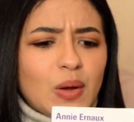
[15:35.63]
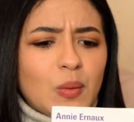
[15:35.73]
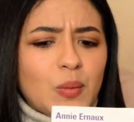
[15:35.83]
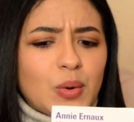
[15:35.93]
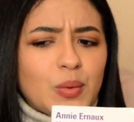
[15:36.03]

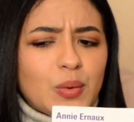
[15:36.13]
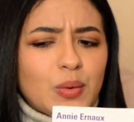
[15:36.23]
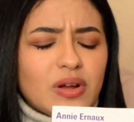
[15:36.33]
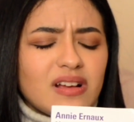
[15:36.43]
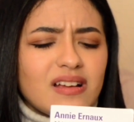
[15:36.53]
were
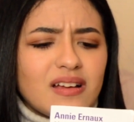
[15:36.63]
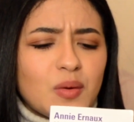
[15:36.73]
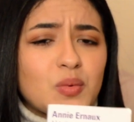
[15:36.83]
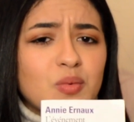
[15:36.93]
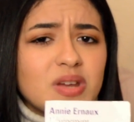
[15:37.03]

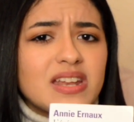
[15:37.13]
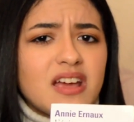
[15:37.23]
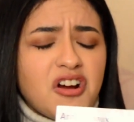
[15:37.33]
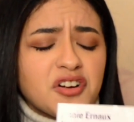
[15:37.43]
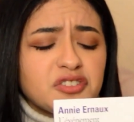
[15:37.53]
really
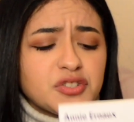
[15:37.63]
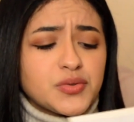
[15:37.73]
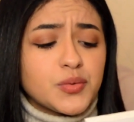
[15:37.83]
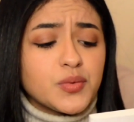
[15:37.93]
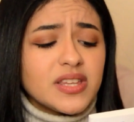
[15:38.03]
hard
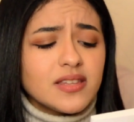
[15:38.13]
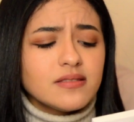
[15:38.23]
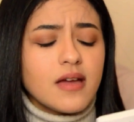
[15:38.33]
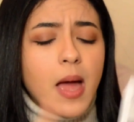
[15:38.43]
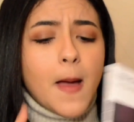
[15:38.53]
to read,
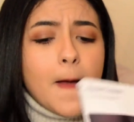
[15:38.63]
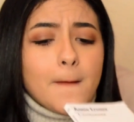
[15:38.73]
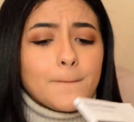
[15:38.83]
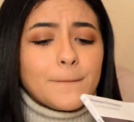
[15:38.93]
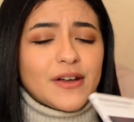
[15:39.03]

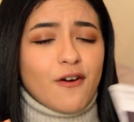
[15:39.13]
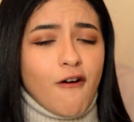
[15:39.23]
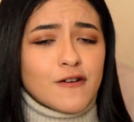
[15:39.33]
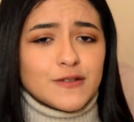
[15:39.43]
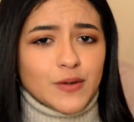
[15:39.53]
but
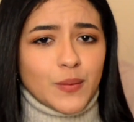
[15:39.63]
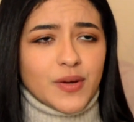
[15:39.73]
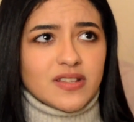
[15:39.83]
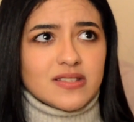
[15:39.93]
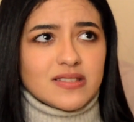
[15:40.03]
also
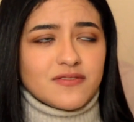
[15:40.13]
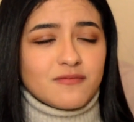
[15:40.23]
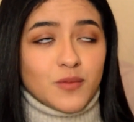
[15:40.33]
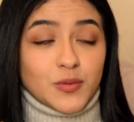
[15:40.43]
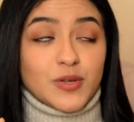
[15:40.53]

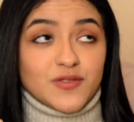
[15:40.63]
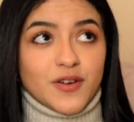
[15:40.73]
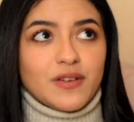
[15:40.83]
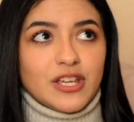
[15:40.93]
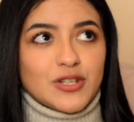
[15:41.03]
what was
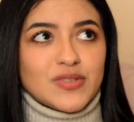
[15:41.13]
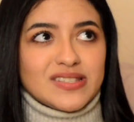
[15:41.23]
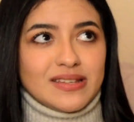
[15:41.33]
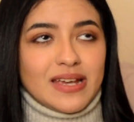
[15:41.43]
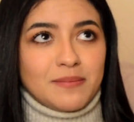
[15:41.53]
very
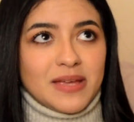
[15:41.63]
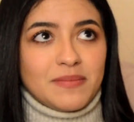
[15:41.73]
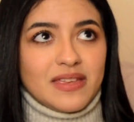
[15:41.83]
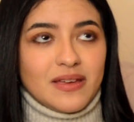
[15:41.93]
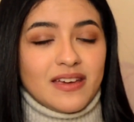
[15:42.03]
interesting and
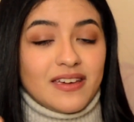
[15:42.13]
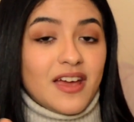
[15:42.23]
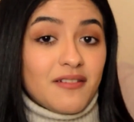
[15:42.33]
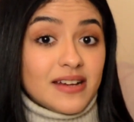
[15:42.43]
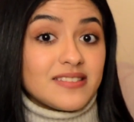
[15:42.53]
maybe a
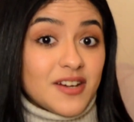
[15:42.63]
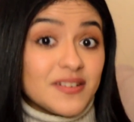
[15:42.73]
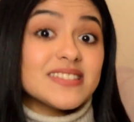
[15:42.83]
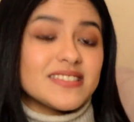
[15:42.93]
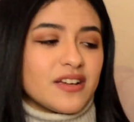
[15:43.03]

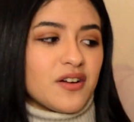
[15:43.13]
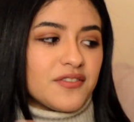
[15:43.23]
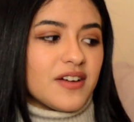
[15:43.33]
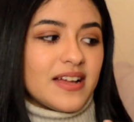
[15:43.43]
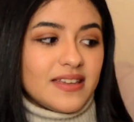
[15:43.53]
characteristic
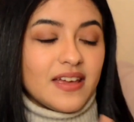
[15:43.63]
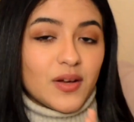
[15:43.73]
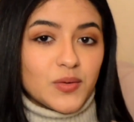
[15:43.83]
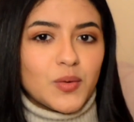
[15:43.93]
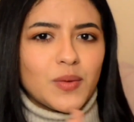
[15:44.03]
of Annie
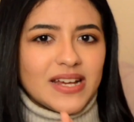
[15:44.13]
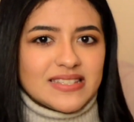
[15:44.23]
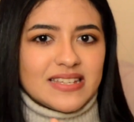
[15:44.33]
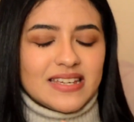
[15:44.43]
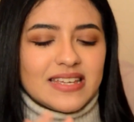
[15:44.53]
Ernaux
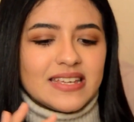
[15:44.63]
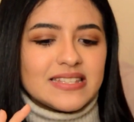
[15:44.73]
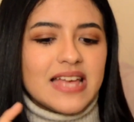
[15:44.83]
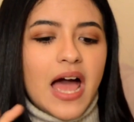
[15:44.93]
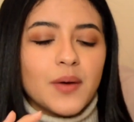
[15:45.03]
writing
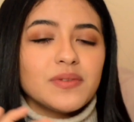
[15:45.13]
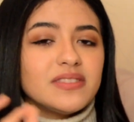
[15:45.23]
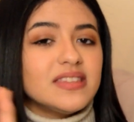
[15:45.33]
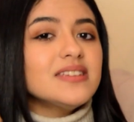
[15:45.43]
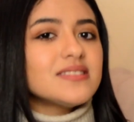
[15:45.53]
is how
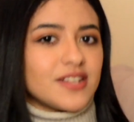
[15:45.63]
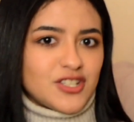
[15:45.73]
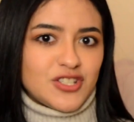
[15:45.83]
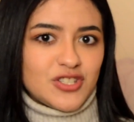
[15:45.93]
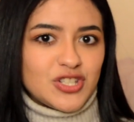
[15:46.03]

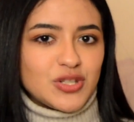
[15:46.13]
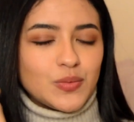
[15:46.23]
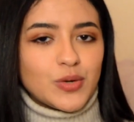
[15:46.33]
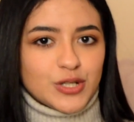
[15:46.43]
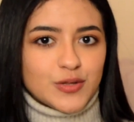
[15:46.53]
detached she
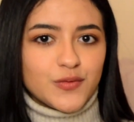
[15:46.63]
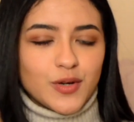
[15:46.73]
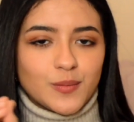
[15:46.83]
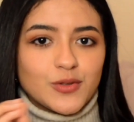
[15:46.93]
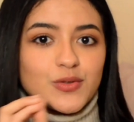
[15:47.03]
was
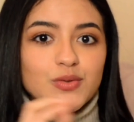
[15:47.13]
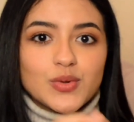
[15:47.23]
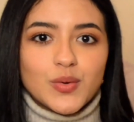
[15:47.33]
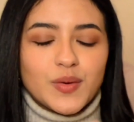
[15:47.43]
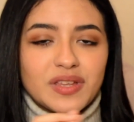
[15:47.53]
from the
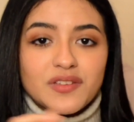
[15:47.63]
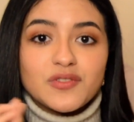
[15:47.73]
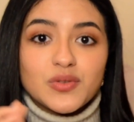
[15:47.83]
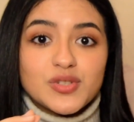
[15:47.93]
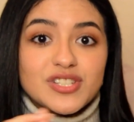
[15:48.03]
story,
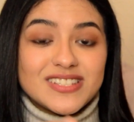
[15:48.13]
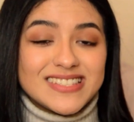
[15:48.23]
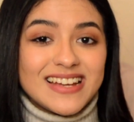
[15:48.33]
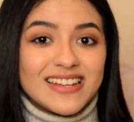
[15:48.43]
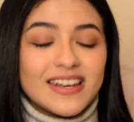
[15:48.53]
even though she's
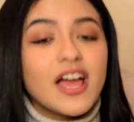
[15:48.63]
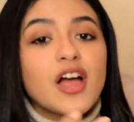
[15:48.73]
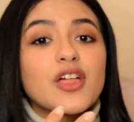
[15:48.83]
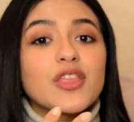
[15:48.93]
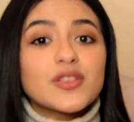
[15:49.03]
telling
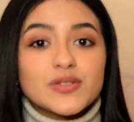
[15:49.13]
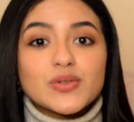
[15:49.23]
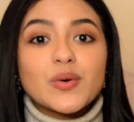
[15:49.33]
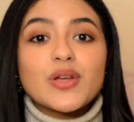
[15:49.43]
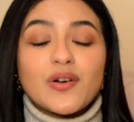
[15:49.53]
the
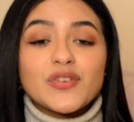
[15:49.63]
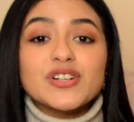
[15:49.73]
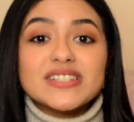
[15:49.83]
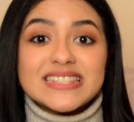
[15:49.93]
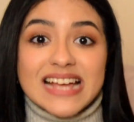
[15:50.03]
story of
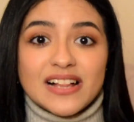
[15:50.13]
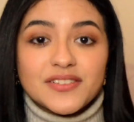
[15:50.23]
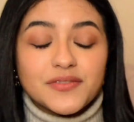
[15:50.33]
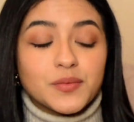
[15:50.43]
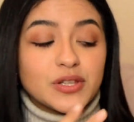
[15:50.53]

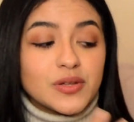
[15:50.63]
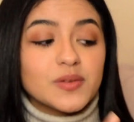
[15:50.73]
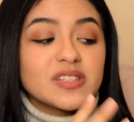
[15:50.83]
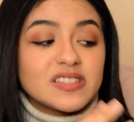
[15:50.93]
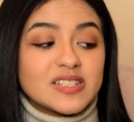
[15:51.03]
herself. We know
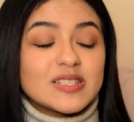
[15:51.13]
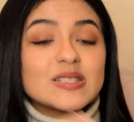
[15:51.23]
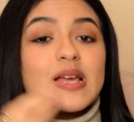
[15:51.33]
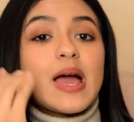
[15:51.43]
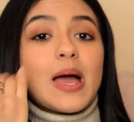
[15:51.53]
that this
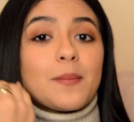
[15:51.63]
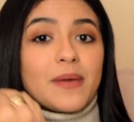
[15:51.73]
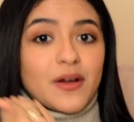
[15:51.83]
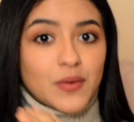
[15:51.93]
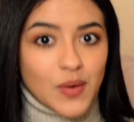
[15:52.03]
is a
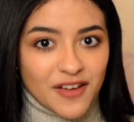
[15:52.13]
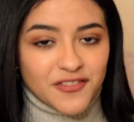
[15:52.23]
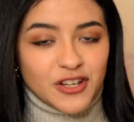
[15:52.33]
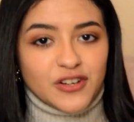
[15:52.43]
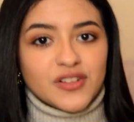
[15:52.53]

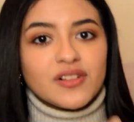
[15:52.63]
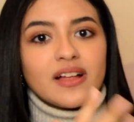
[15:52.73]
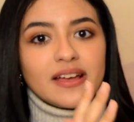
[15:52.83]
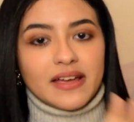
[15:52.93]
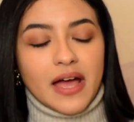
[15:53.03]
biographical
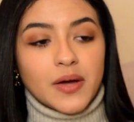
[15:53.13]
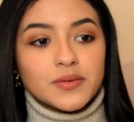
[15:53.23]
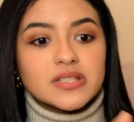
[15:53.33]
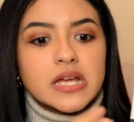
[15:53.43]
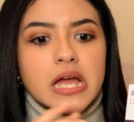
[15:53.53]

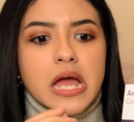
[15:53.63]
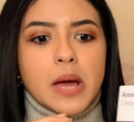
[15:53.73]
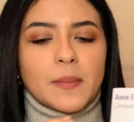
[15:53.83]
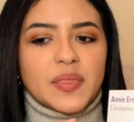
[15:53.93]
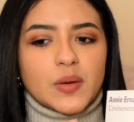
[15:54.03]
account,
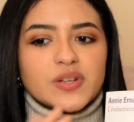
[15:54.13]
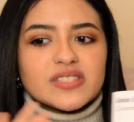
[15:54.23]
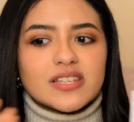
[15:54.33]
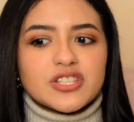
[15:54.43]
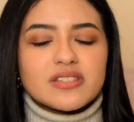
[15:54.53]
but there was
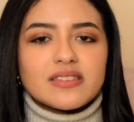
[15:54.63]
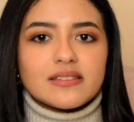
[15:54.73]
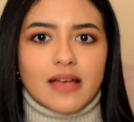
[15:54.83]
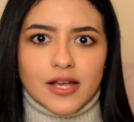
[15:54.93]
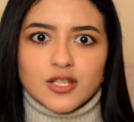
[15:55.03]
such a
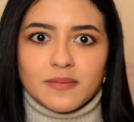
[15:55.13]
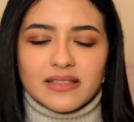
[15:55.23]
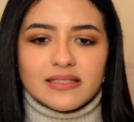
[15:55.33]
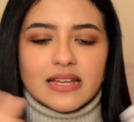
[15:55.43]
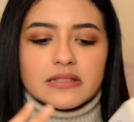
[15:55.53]

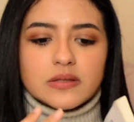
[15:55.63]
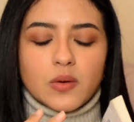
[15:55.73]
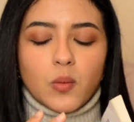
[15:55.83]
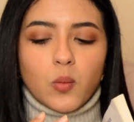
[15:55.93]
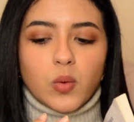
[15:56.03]
detachment that
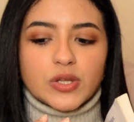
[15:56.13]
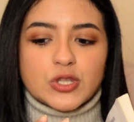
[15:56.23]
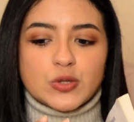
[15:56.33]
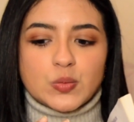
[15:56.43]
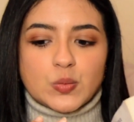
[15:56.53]

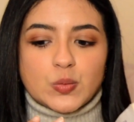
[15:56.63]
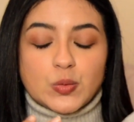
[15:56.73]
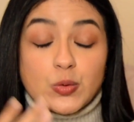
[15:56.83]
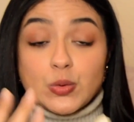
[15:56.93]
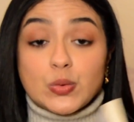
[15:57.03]
what
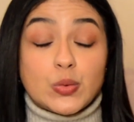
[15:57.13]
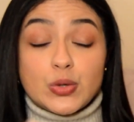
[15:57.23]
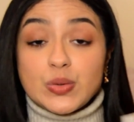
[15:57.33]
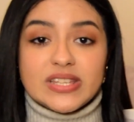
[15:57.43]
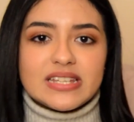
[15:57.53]
you
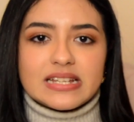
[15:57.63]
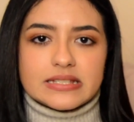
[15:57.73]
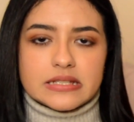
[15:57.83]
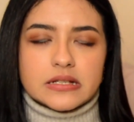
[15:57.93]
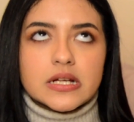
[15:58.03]
were reading
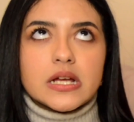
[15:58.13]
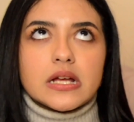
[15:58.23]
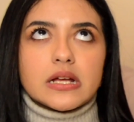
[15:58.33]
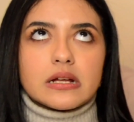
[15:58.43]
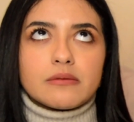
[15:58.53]
as a
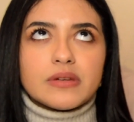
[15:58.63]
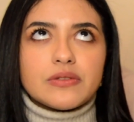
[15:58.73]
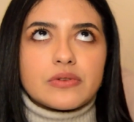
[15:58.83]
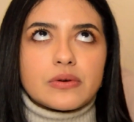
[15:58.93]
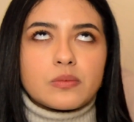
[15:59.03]

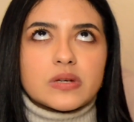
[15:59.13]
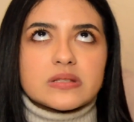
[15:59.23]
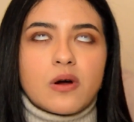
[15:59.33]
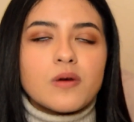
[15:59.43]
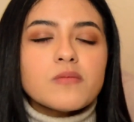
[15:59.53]
reader
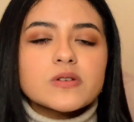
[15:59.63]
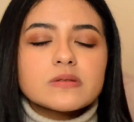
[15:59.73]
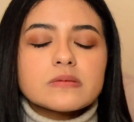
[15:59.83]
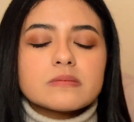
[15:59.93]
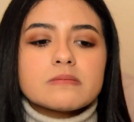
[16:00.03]
was
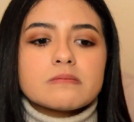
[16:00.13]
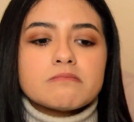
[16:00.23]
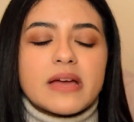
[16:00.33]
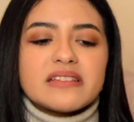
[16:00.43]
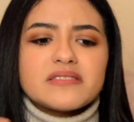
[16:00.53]
almost
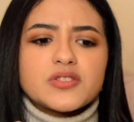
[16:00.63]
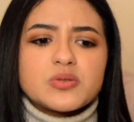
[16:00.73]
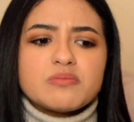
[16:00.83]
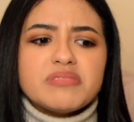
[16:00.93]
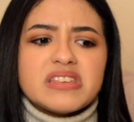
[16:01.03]
meant
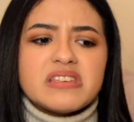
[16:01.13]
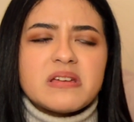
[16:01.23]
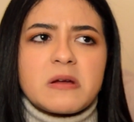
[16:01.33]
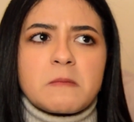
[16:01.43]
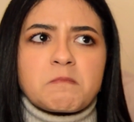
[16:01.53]
to be
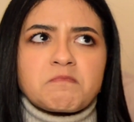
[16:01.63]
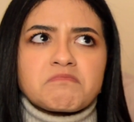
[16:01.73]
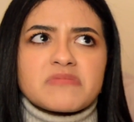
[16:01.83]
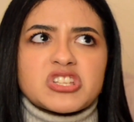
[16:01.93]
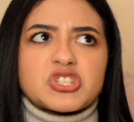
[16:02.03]

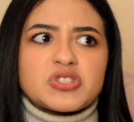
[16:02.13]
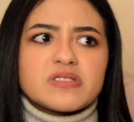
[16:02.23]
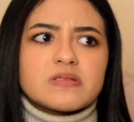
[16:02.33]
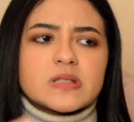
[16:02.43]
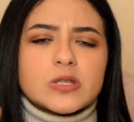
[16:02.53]
just